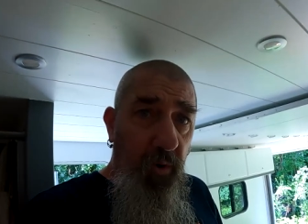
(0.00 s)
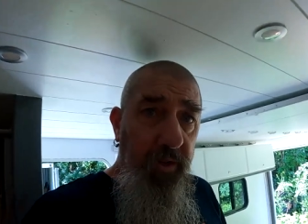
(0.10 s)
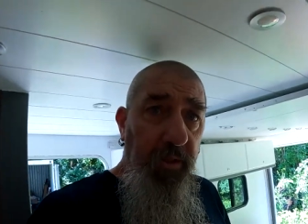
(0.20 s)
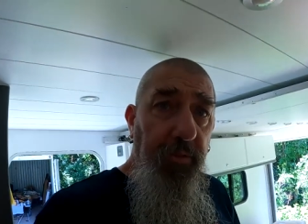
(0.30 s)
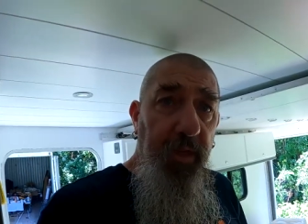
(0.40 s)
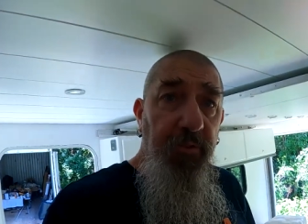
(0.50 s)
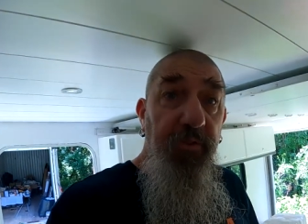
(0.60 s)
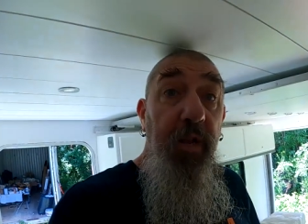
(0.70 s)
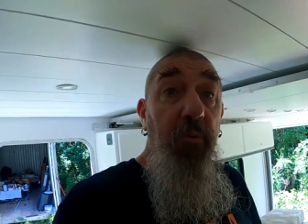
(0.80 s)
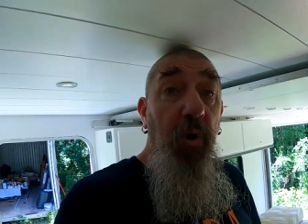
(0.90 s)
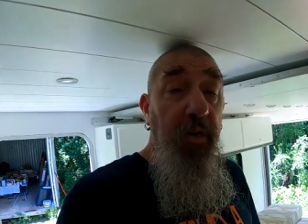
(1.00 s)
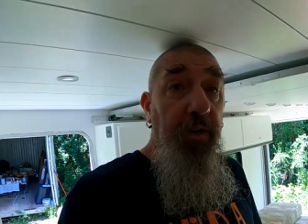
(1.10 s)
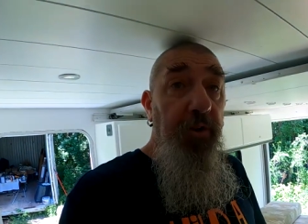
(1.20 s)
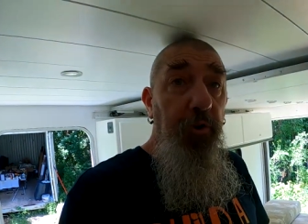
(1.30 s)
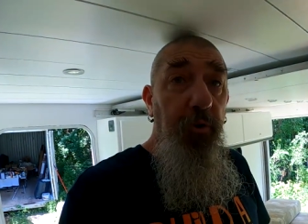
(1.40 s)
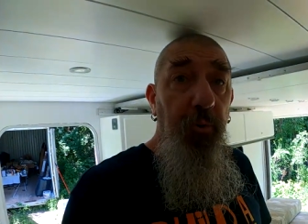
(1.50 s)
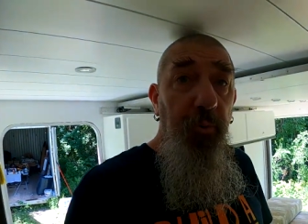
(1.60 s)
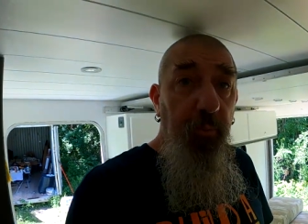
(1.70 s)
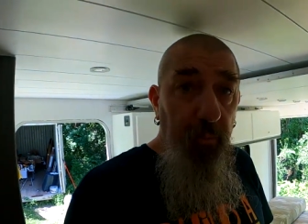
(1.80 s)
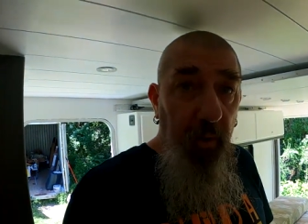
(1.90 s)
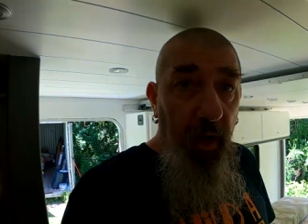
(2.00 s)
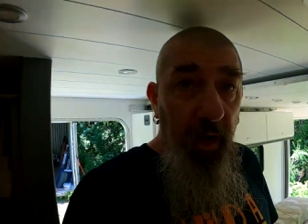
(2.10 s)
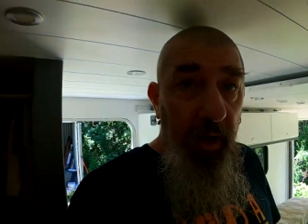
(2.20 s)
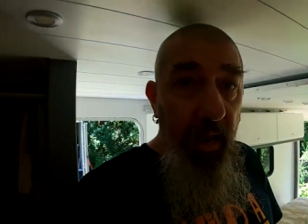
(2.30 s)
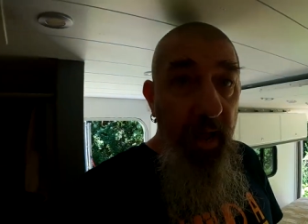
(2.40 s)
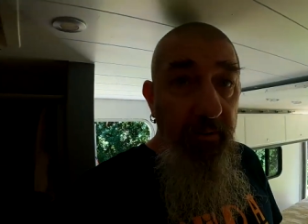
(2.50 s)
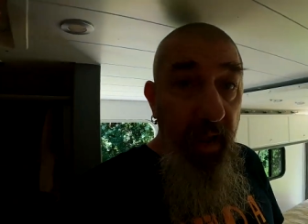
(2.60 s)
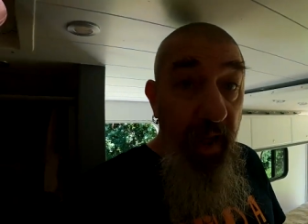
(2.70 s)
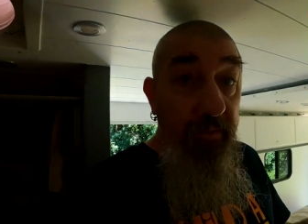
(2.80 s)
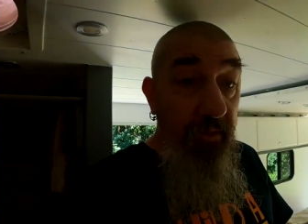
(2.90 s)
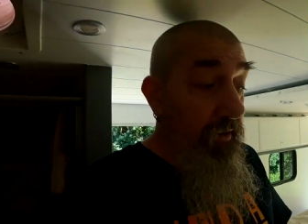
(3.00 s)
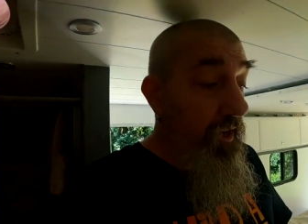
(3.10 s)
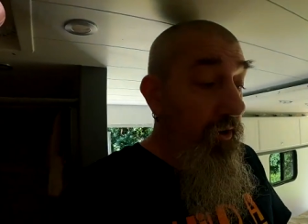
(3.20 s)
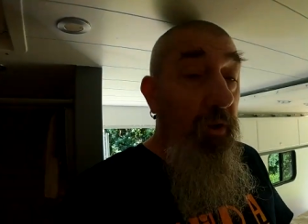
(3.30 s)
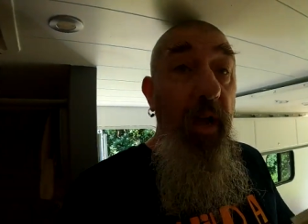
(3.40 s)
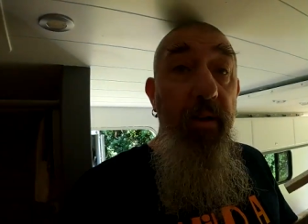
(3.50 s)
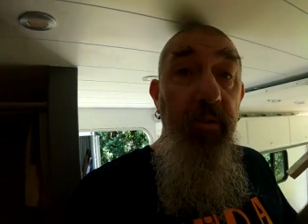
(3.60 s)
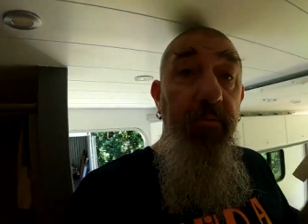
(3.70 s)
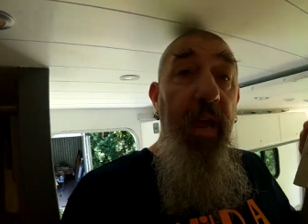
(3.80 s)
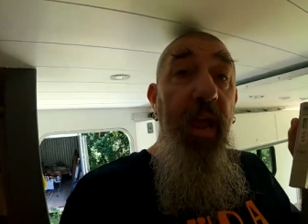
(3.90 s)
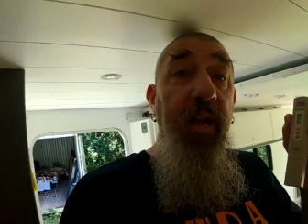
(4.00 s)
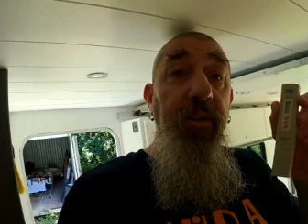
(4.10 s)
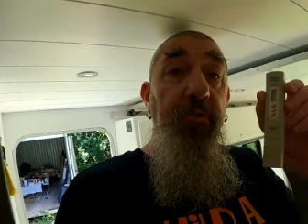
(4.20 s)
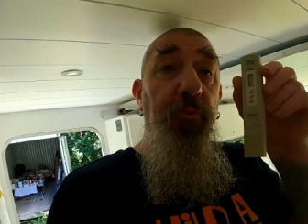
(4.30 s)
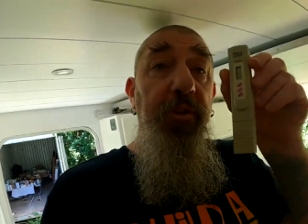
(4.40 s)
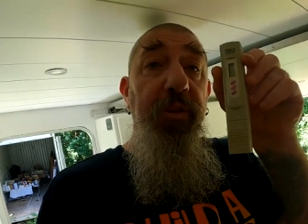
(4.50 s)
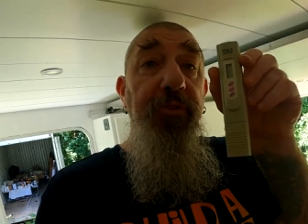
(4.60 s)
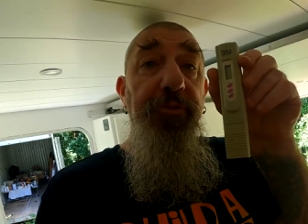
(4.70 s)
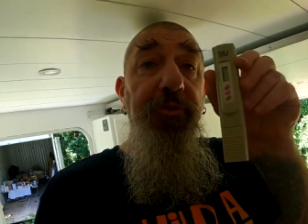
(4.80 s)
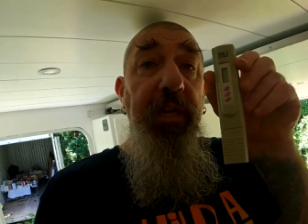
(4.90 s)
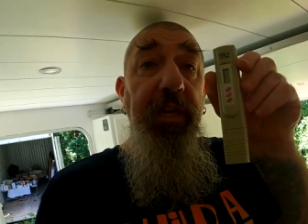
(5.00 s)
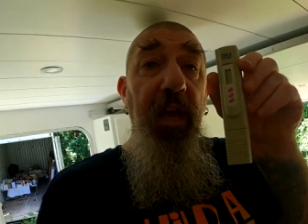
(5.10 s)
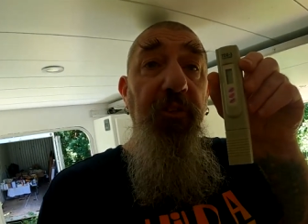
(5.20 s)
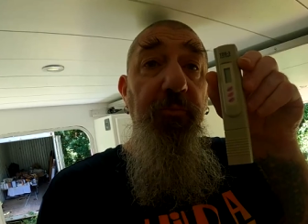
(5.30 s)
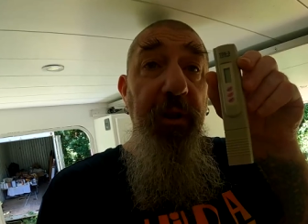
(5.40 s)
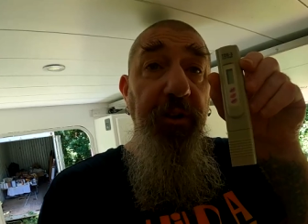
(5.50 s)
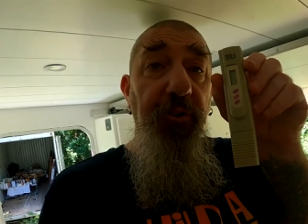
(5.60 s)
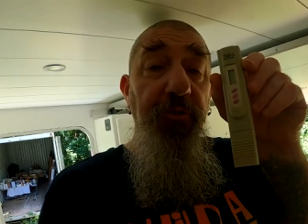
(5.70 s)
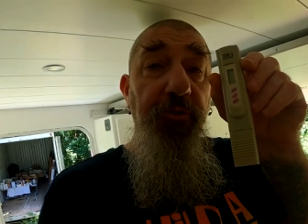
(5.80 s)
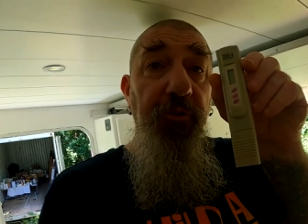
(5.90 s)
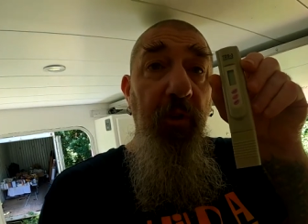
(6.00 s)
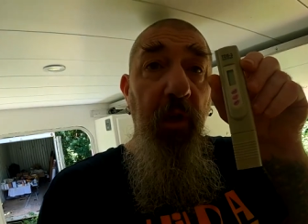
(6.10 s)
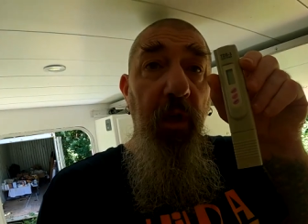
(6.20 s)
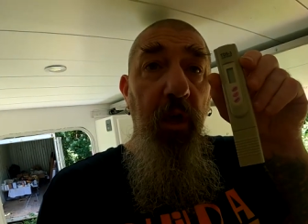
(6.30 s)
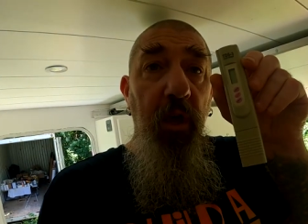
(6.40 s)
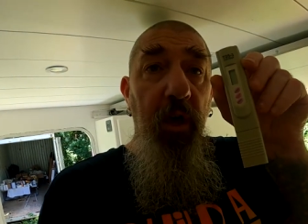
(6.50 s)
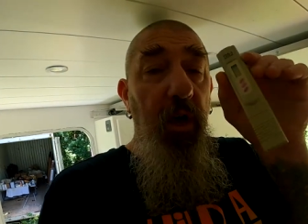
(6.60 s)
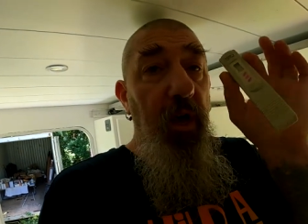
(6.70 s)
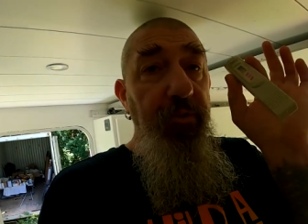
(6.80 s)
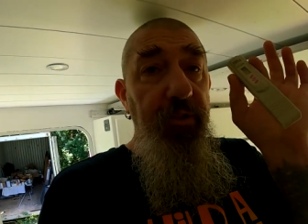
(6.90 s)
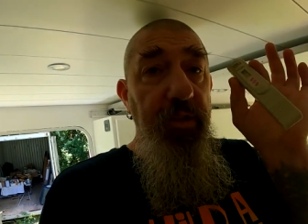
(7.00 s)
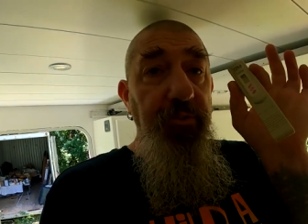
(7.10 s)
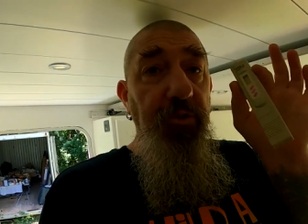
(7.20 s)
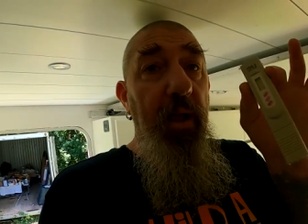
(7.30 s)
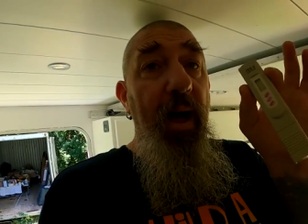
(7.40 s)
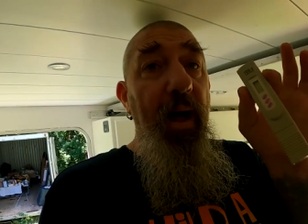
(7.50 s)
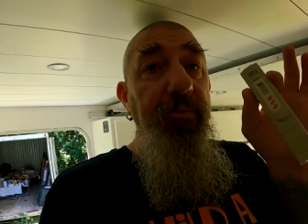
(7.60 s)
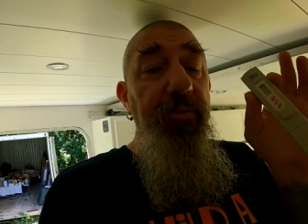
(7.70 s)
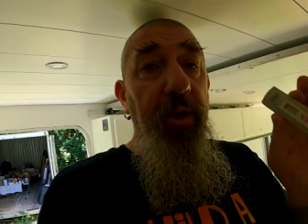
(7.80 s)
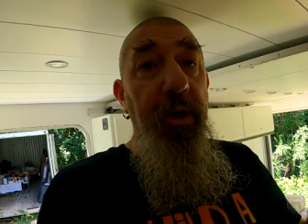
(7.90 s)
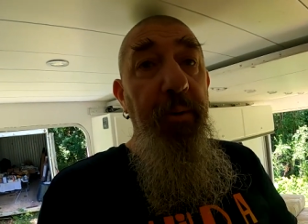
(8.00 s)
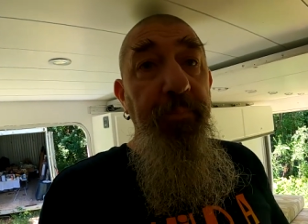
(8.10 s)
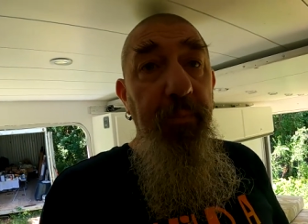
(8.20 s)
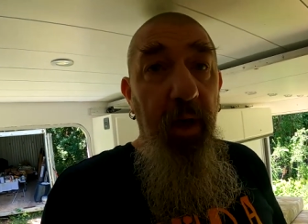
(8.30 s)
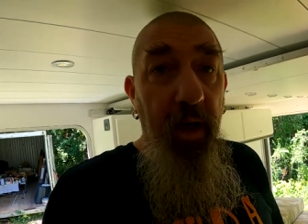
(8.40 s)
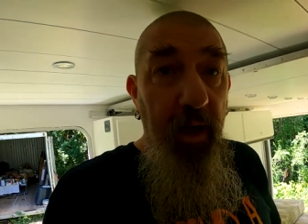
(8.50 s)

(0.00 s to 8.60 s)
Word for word: one of the things that I wanted to do, have in the vehicle, have in a van, is one of these TDS meters. I see these a lot on